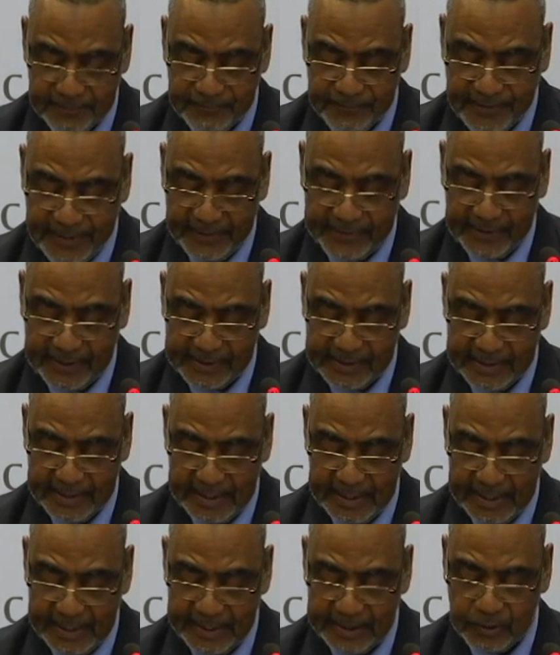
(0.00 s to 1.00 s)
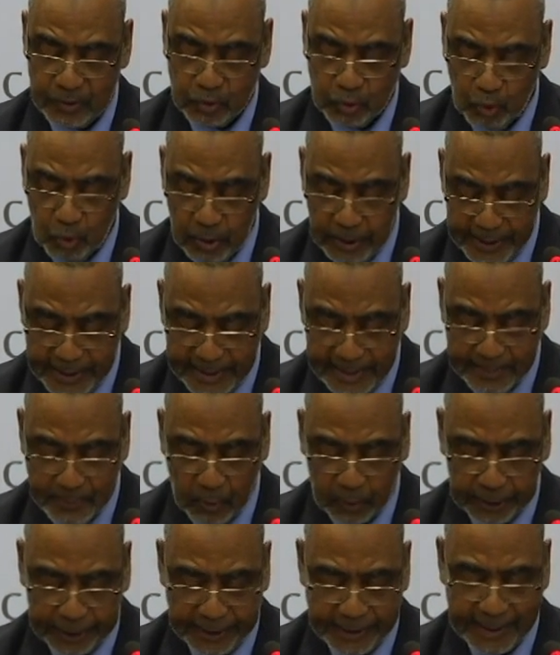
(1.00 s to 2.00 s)
fear that a truly
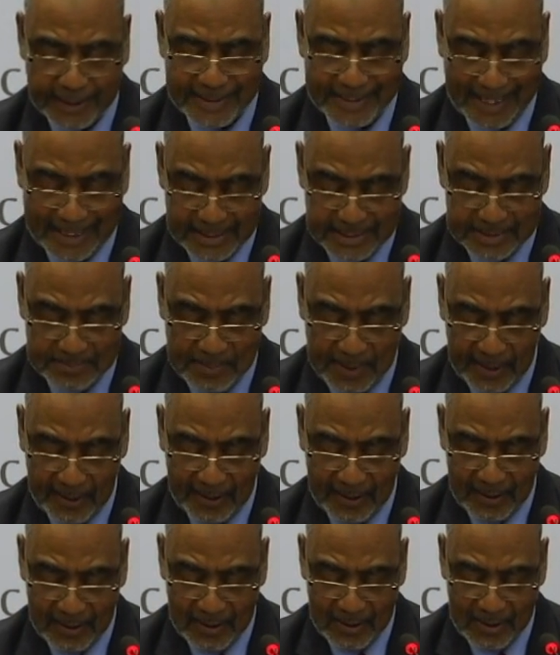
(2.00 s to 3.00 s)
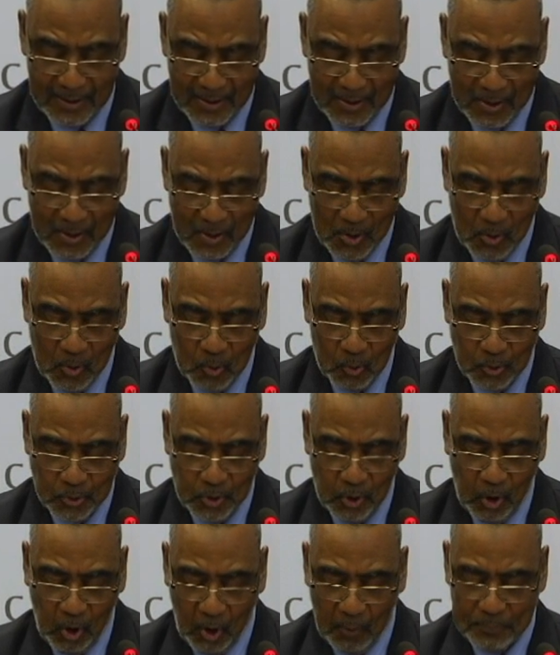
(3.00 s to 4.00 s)
democratic Zanzibar
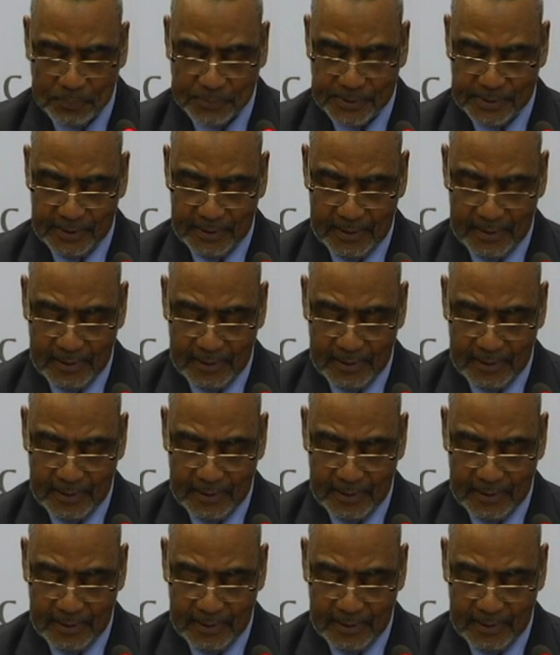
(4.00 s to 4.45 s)
would opt